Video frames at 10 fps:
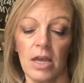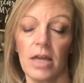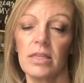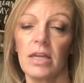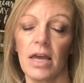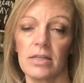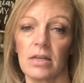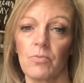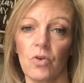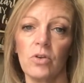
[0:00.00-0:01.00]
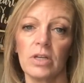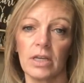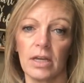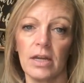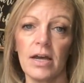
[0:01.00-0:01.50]
And then as I'm
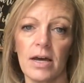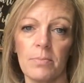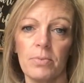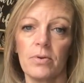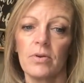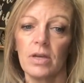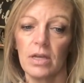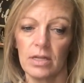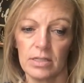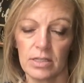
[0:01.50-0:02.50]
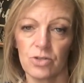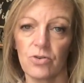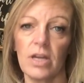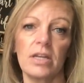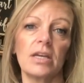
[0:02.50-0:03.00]
rolling it up, it's
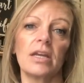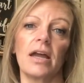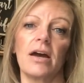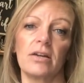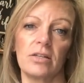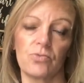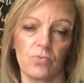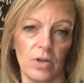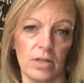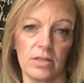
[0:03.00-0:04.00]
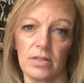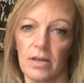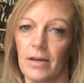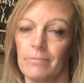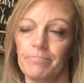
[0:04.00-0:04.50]
straightening it out, it's, it's
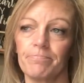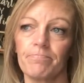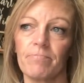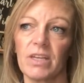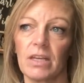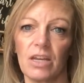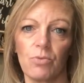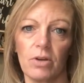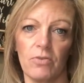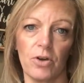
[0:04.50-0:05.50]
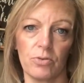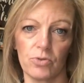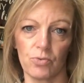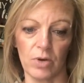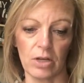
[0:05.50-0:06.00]
um, getting rid of all
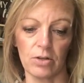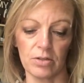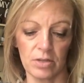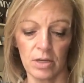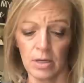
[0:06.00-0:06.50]
those wrinkles.